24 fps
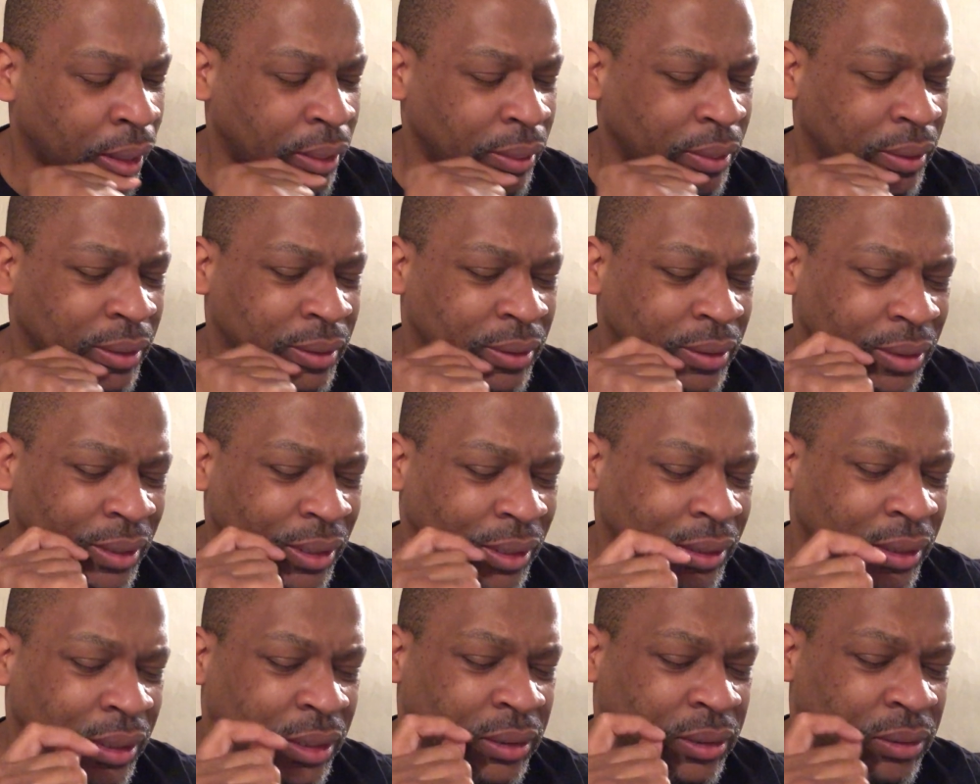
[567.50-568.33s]
The
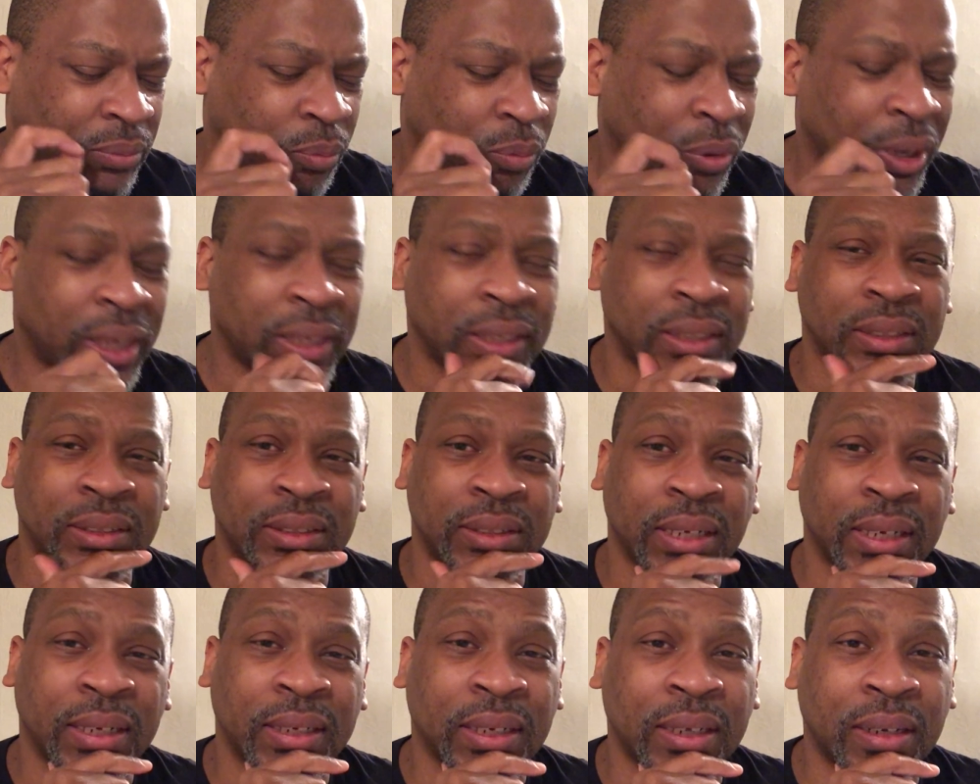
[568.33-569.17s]
thing that's really
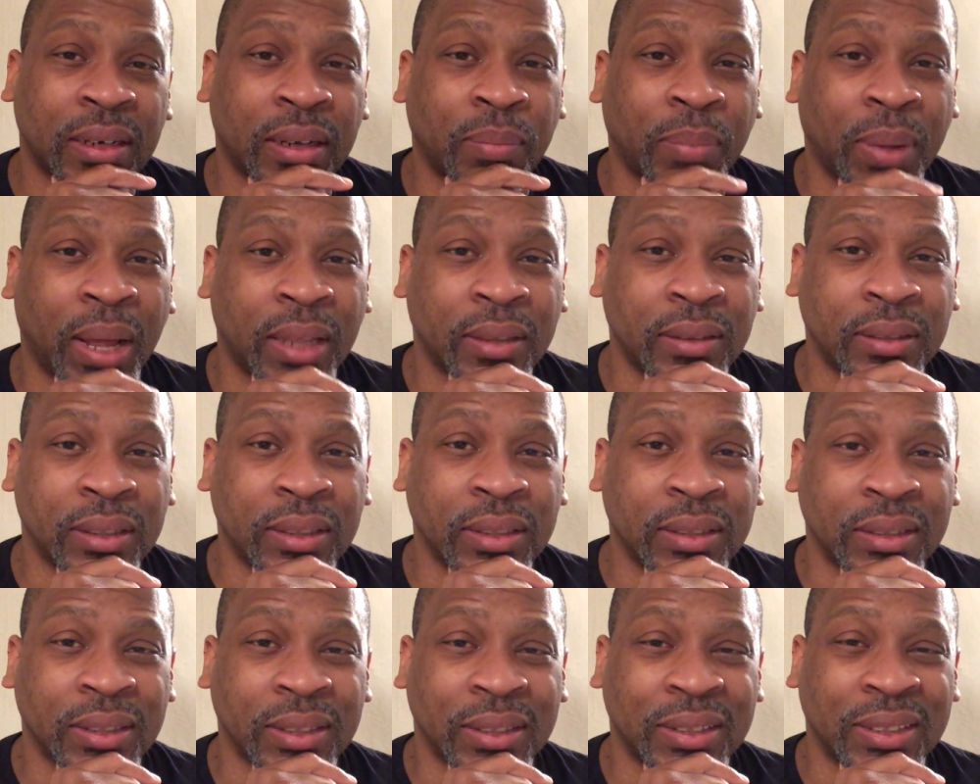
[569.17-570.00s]
sickening about
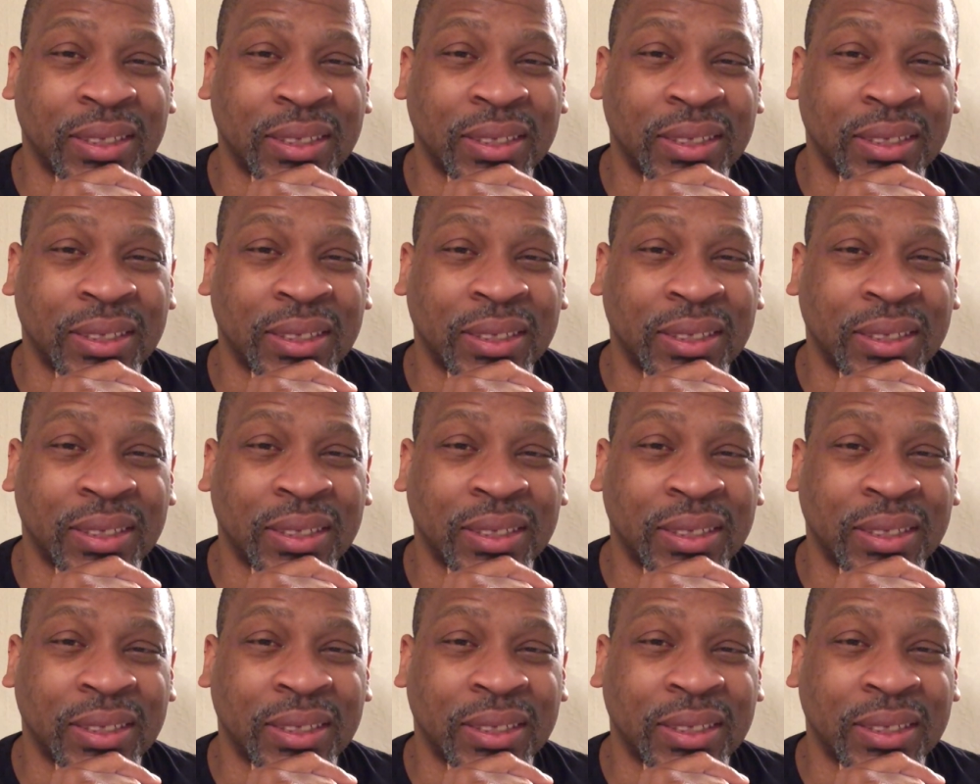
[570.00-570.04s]
this is